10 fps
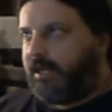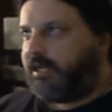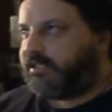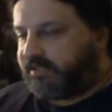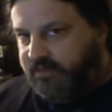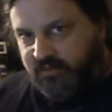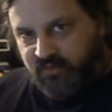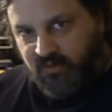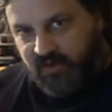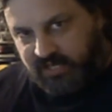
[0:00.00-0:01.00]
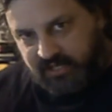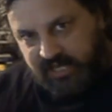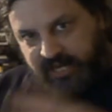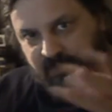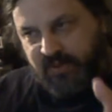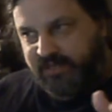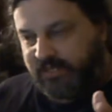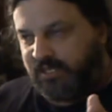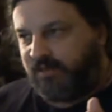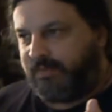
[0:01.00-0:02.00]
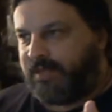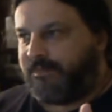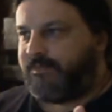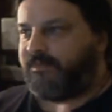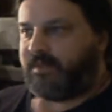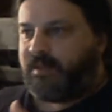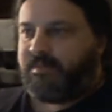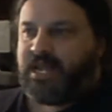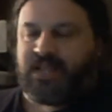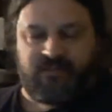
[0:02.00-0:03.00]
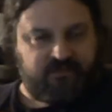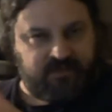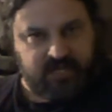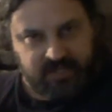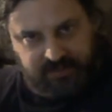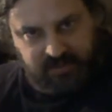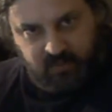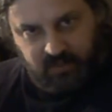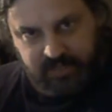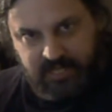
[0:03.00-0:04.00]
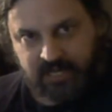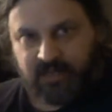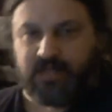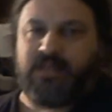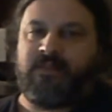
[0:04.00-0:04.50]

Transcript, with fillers: just sort of decompress a little bit, come back, finish up some of the work here,